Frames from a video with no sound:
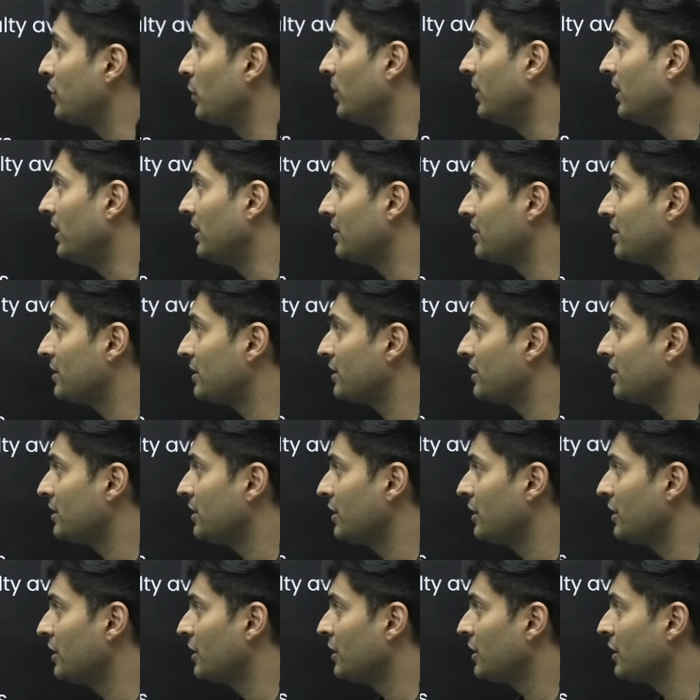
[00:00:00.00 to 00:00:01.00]
few days?
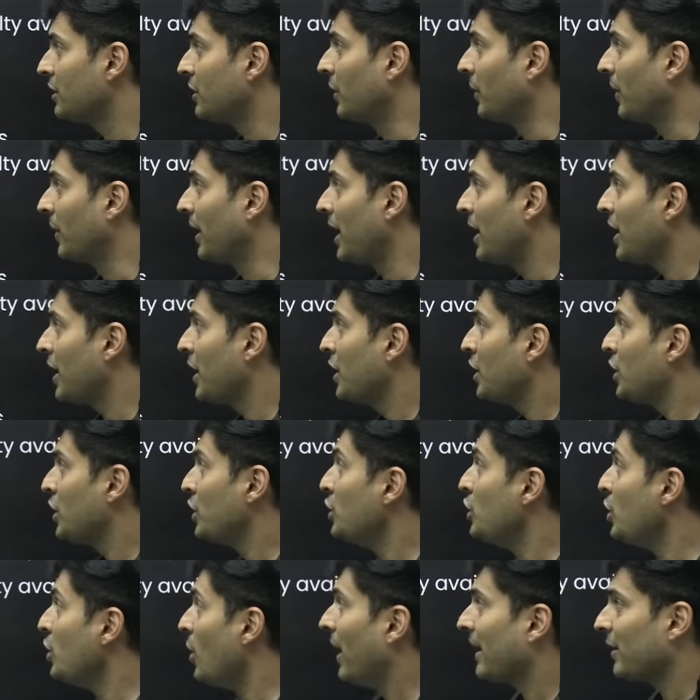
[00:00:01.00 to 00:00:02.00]
okay?
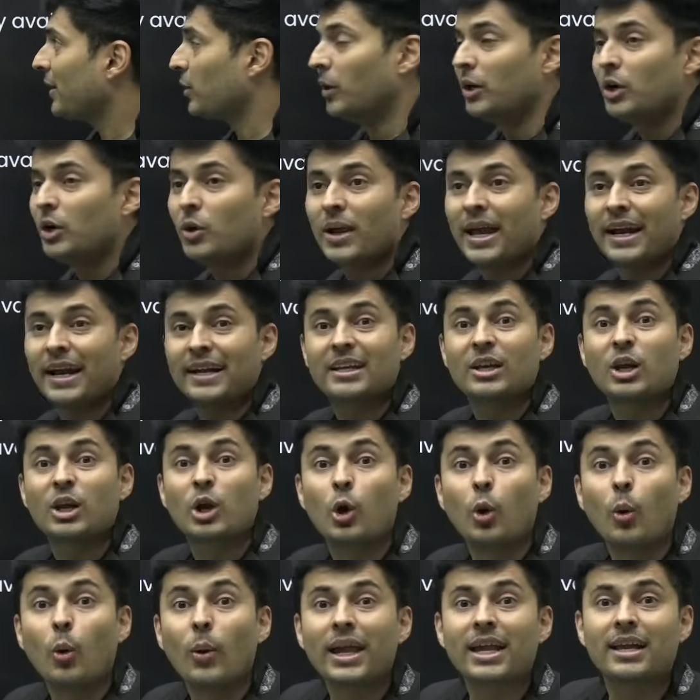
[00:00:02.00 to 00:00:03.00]
You are going to get
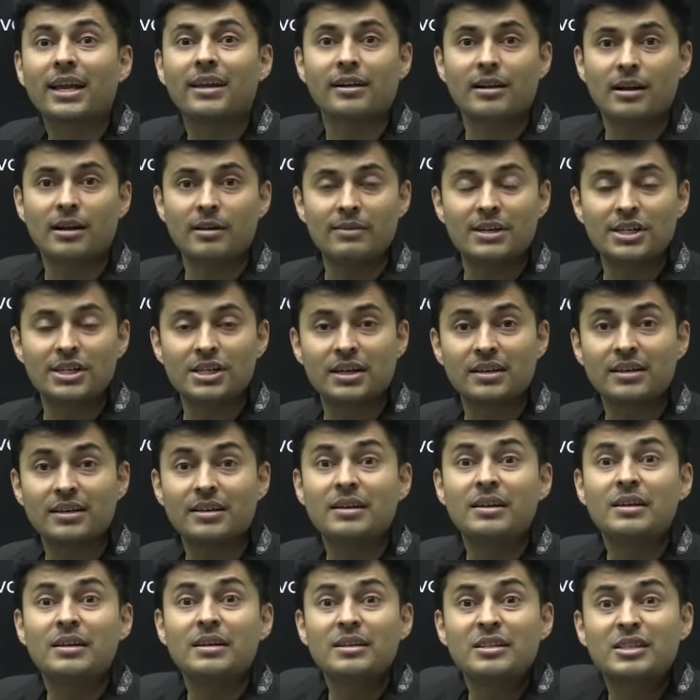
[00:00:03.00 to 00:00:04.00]
quick revision,
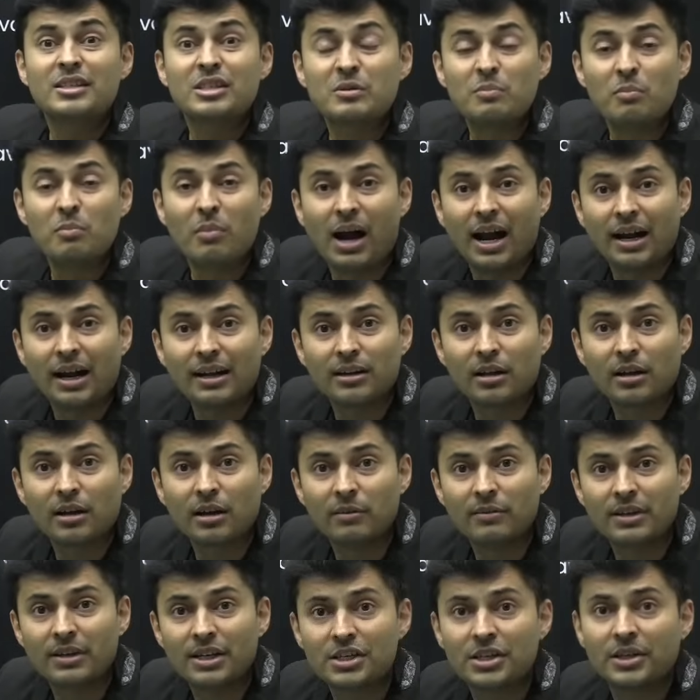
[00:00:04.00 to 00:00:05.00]
smart
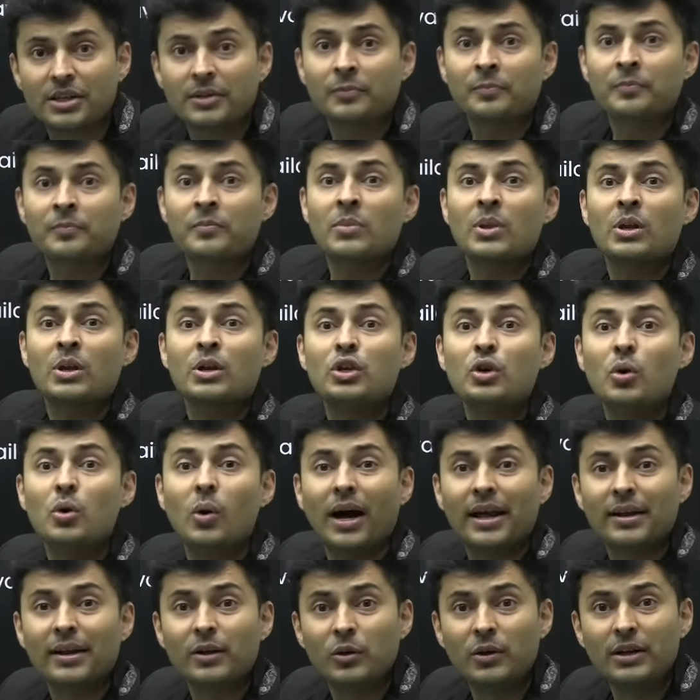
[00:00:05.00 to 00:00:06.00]
revision. You
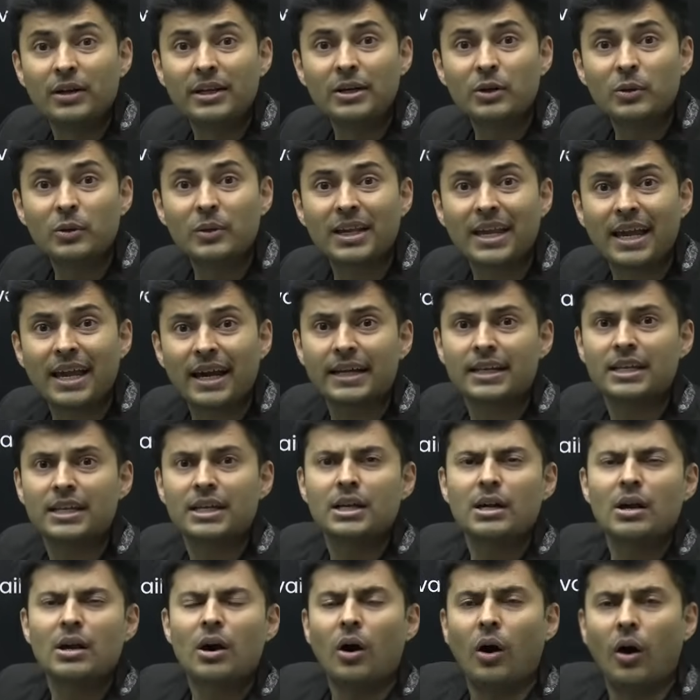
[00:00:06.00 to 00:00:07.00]
are going to get
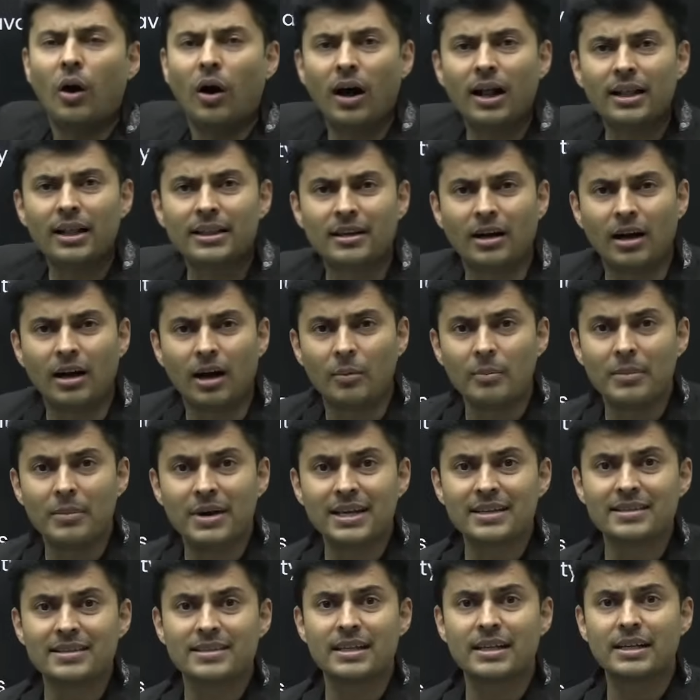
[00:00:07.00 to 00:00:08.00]
all the
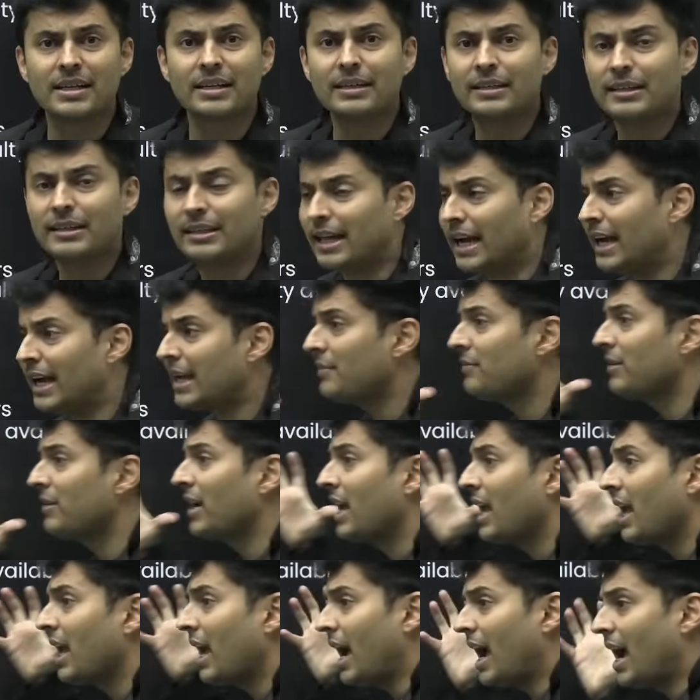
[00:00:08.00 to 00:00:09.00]
amazing live
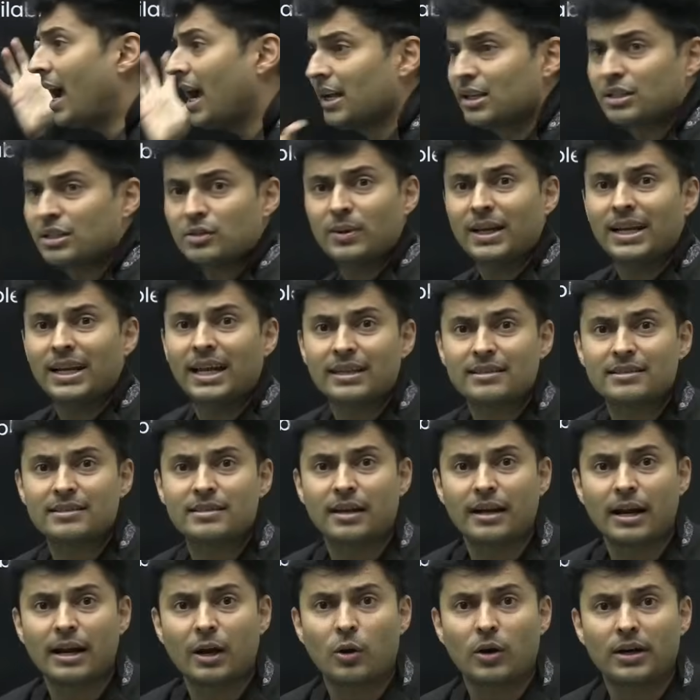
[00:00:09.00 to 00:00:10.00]
as well as
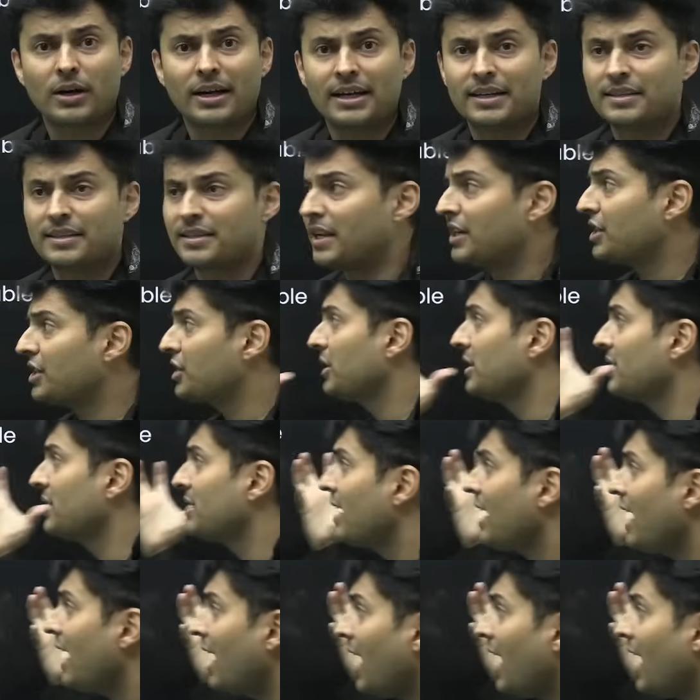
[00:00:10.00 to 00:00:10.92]
the recorded sessions